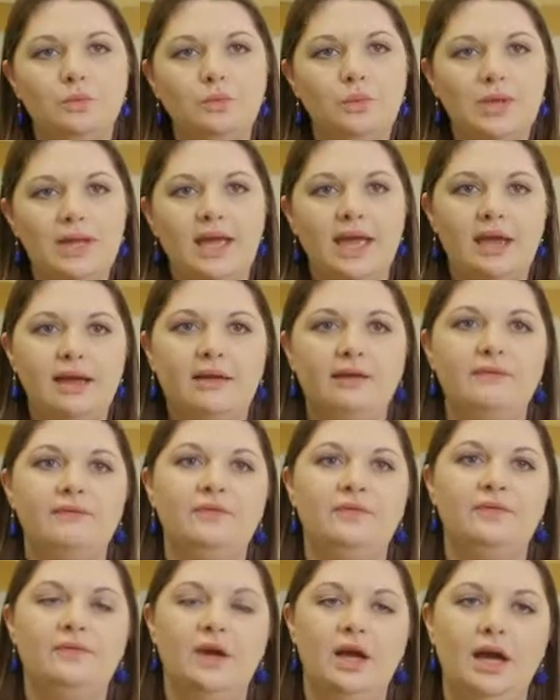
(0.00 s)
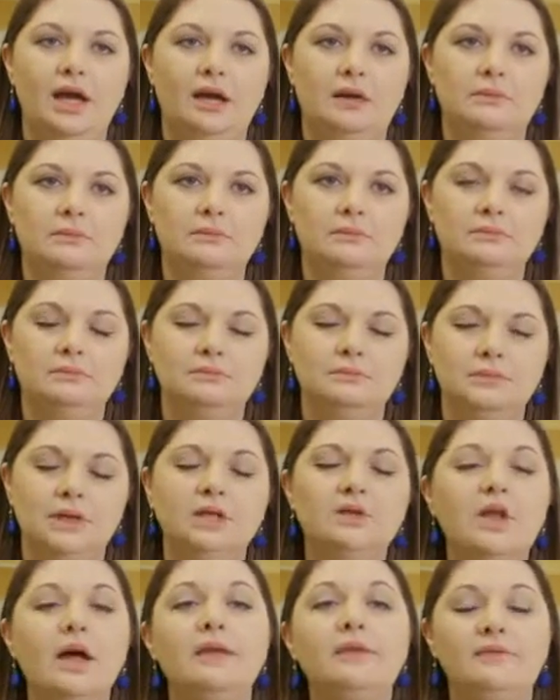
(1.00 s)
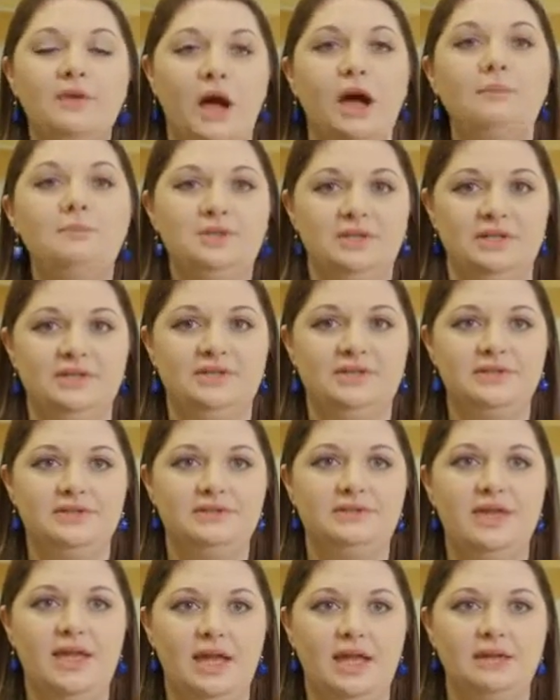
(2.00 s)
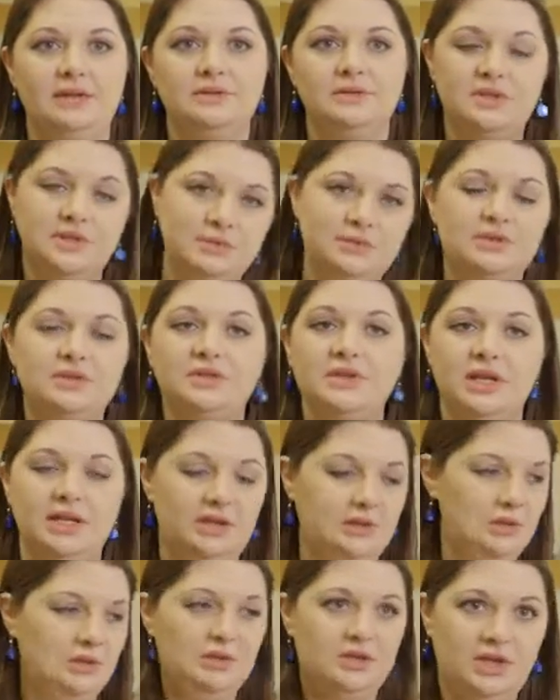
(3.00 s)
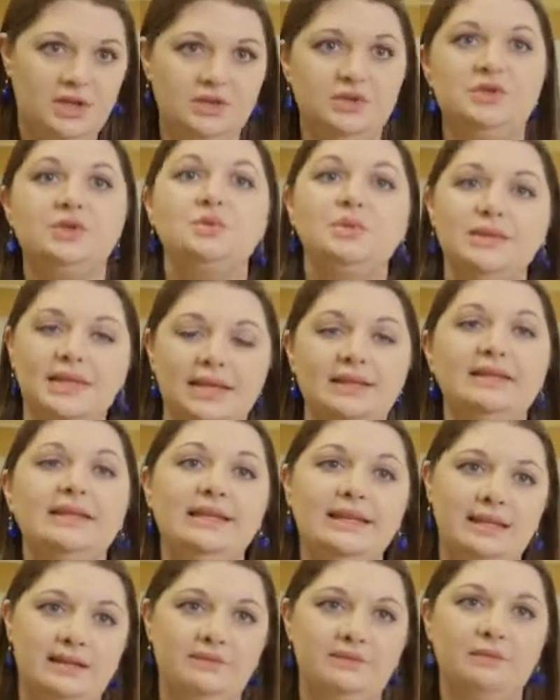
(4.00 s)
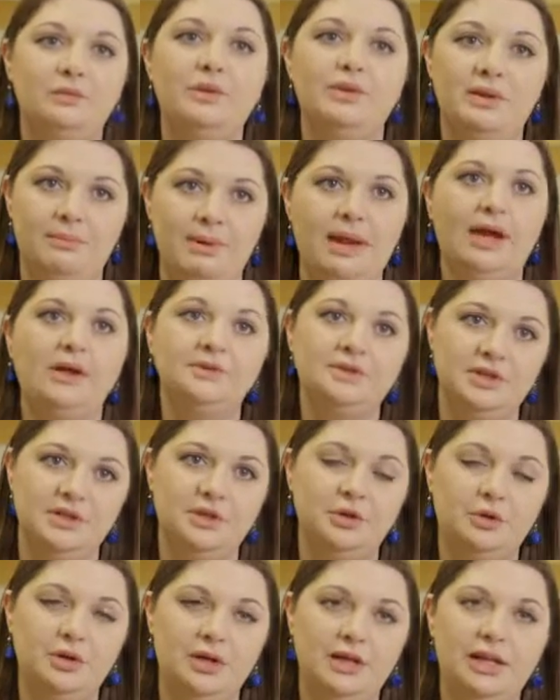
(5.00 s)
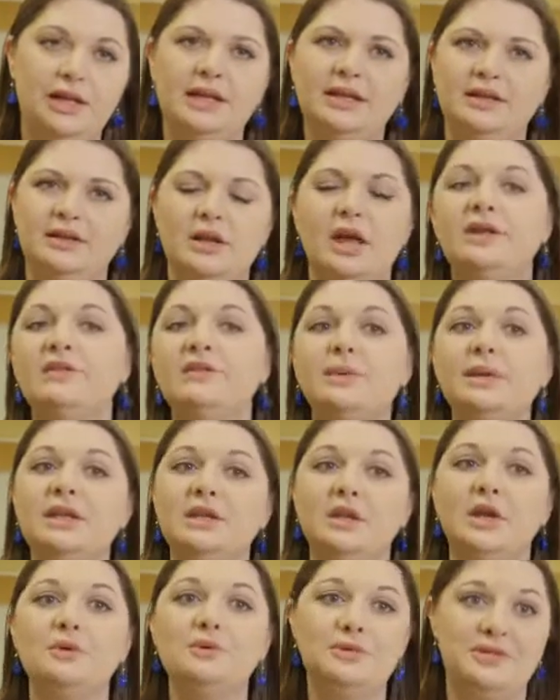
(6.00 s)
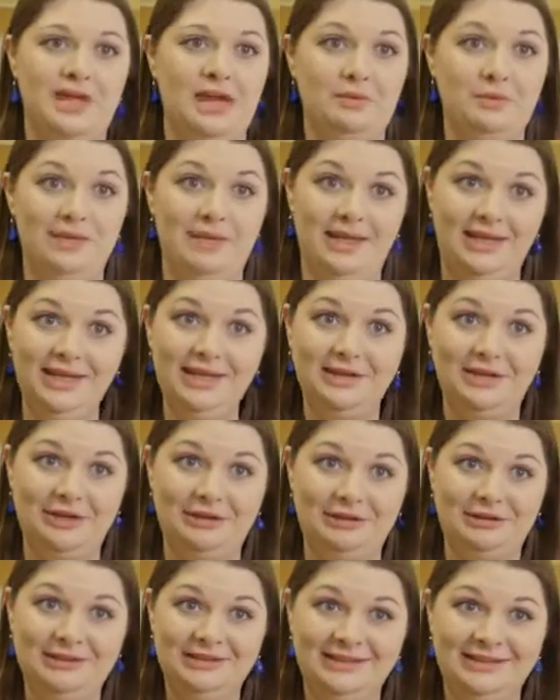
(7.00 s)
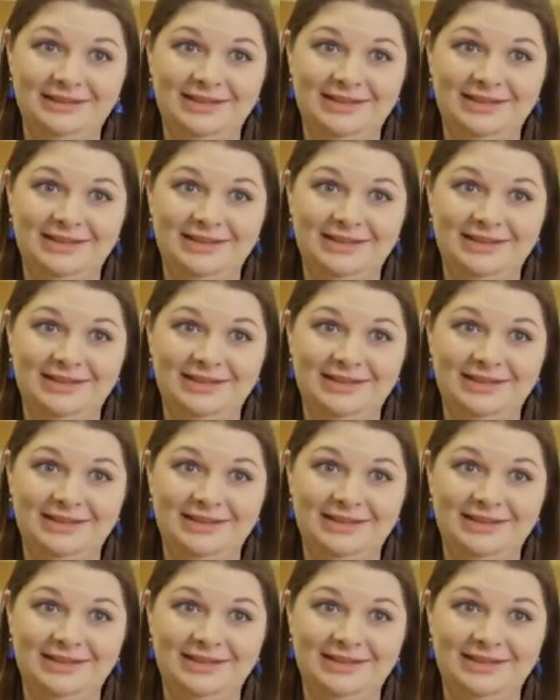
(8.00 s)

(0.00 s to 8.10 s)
we have a lot of options that students can do when they leave with a biology degree. And not everybody knows that when they get here,